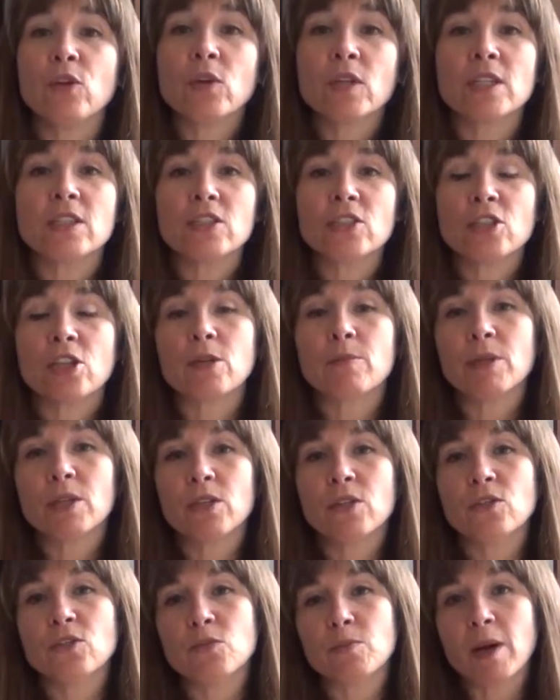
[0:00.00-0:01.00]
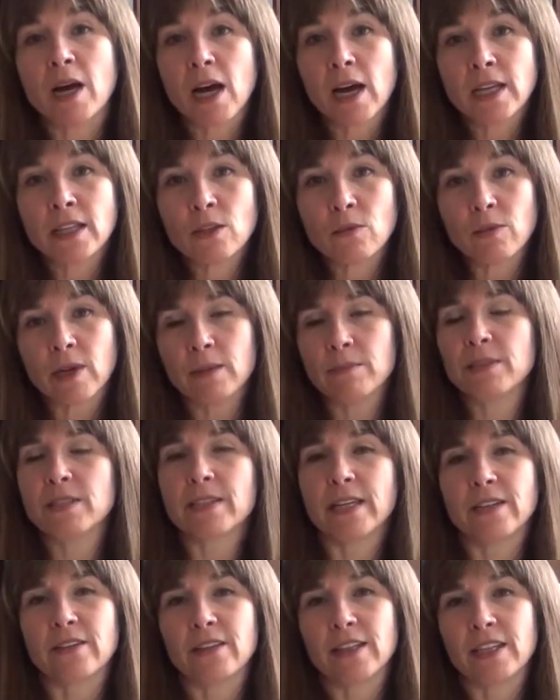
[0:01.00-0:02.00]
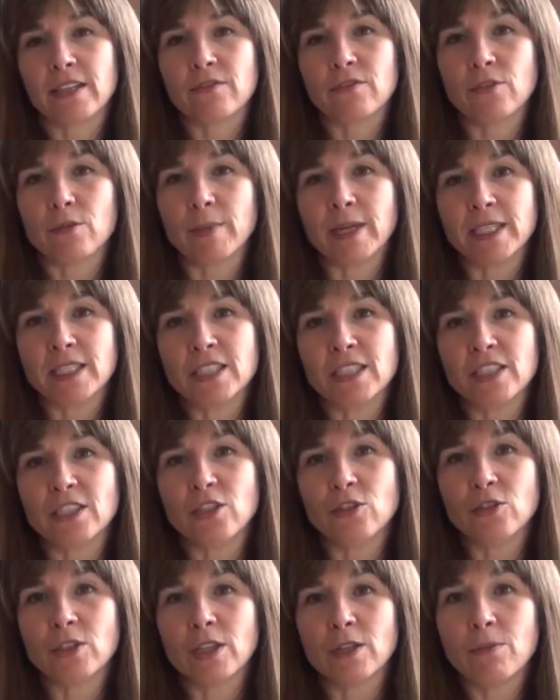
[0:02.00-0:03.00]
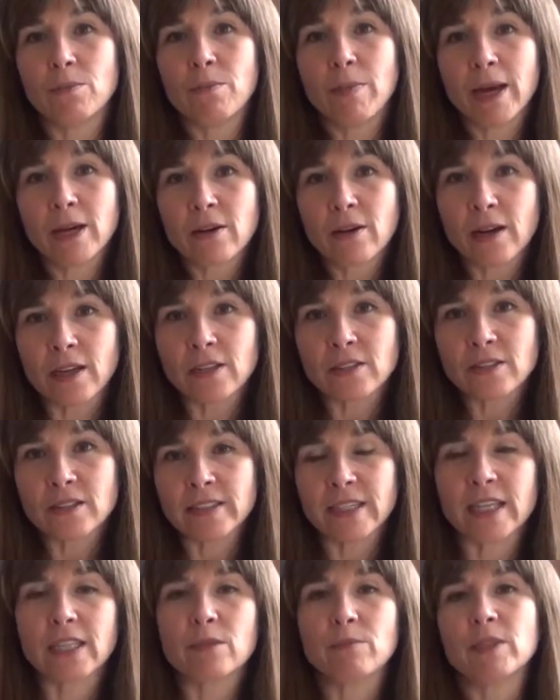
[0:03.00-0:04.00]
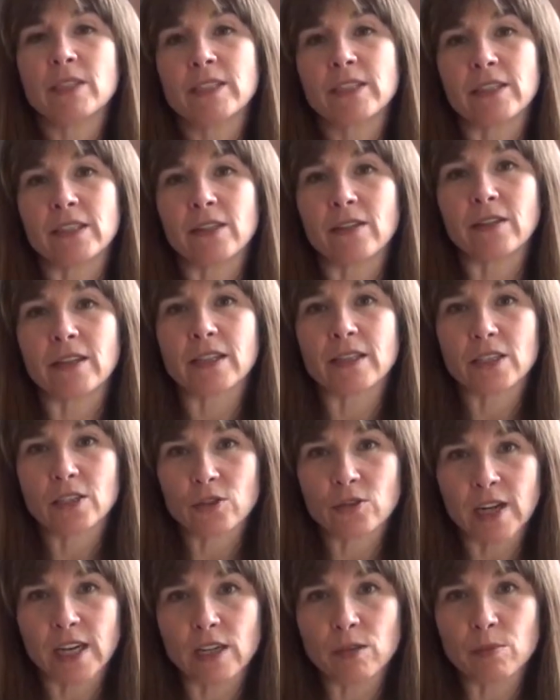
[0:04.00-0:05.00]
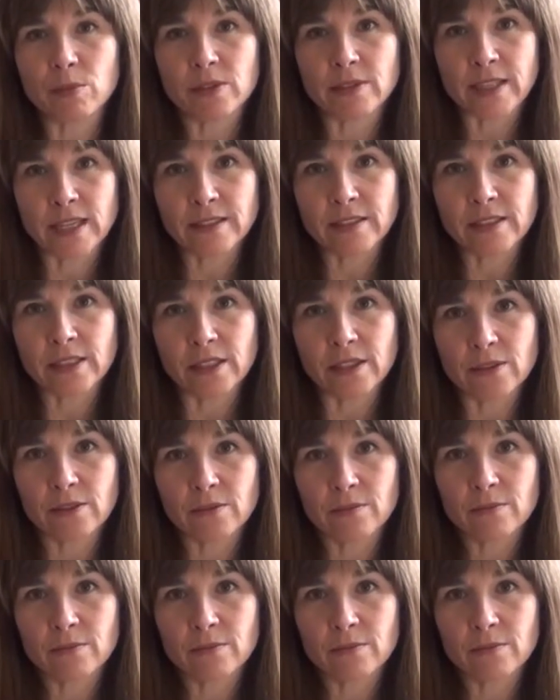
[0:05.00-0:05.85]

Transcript: you can determine who's behind the website or the information, you can better understand the material that they're trying to present to you.